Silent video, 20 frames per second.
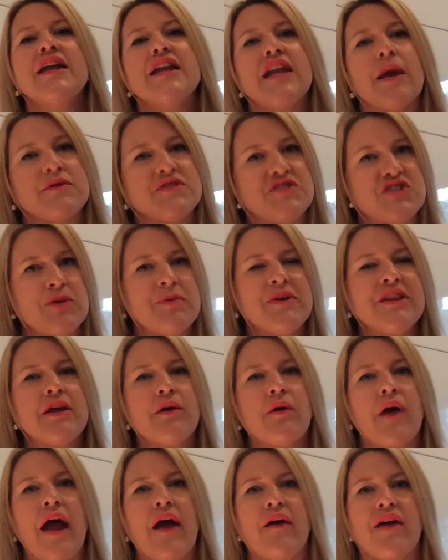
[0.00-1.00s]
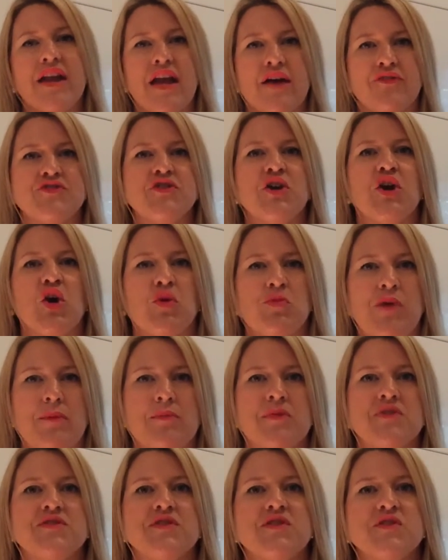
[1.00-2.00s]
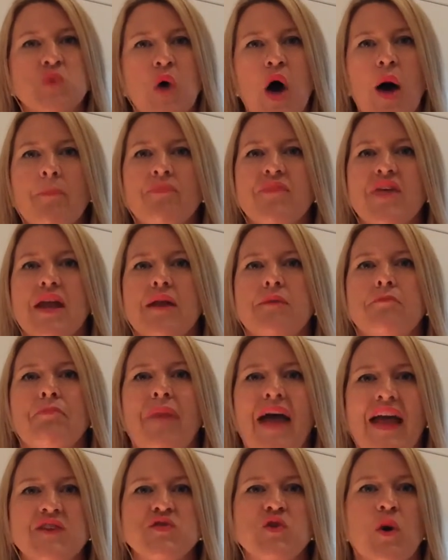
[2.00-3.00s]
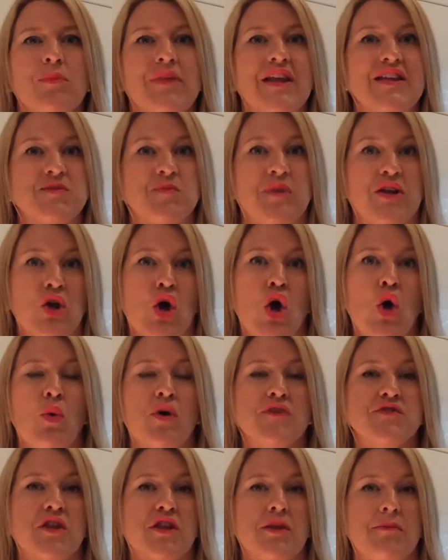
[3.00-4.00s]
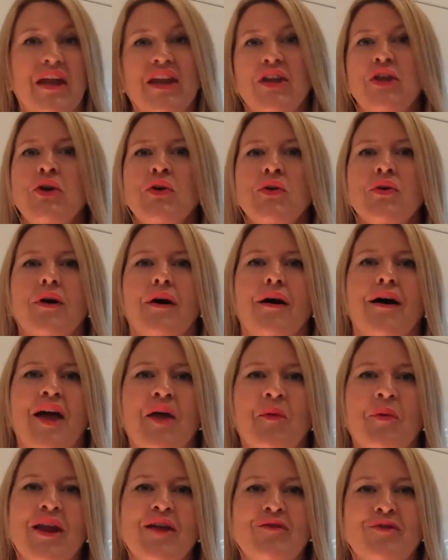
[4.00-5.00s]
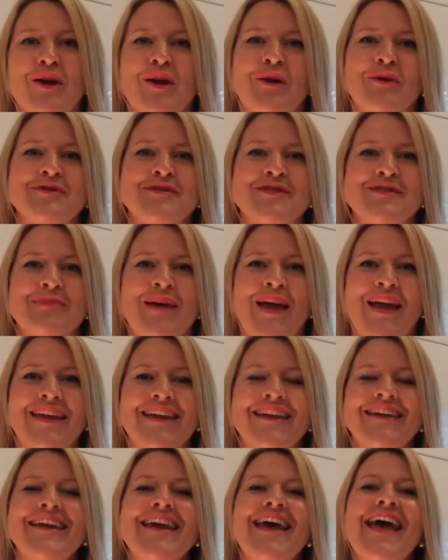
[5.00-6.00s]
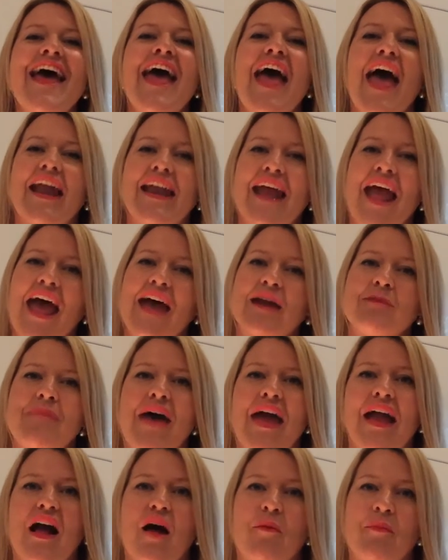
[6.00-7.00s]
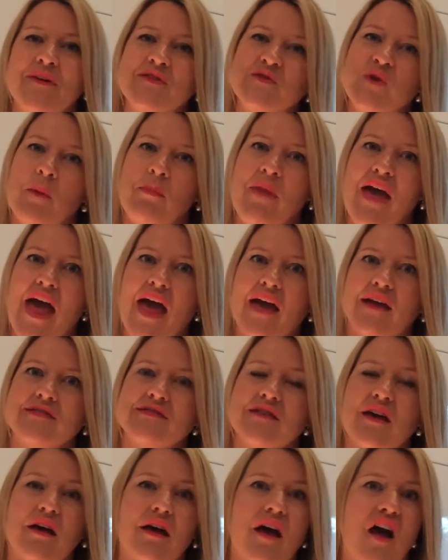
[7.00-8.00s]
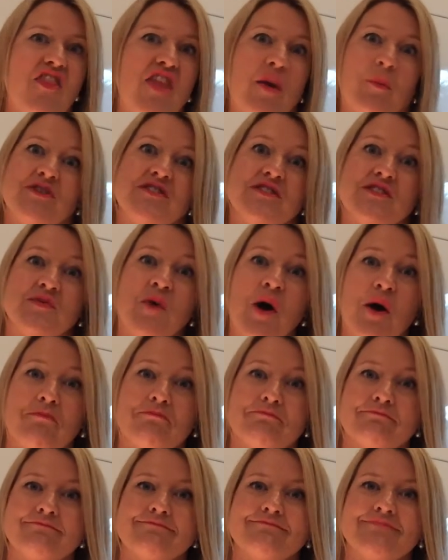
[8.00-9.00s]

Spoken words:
Now, assuming there are enough circle members to swap, then BakeSwap lets me know what's on the menu, i.e. what everyone else is making, and how to make up my swap packs, and then we just swap.